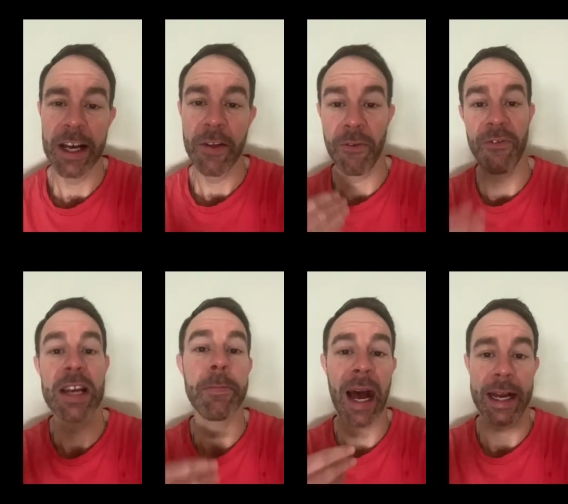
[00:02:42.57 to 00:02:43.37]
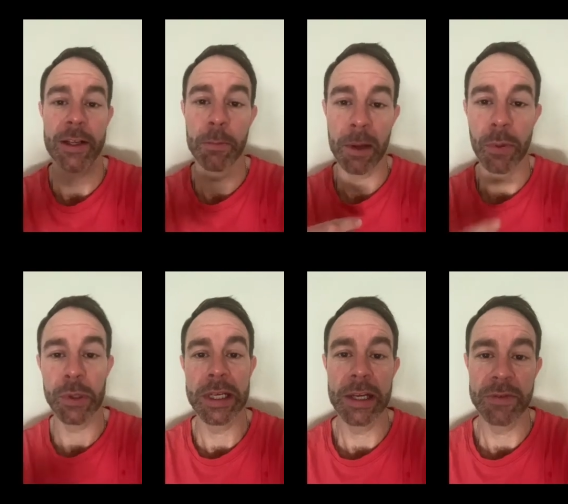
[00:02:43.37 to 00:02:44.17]
the feedback that my
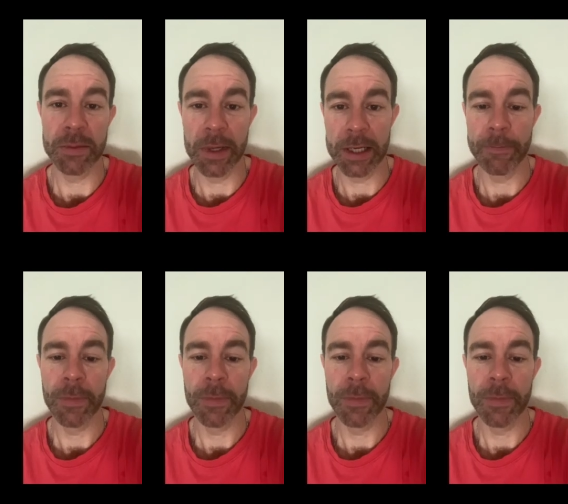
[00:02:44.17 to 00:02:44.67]
body gives me.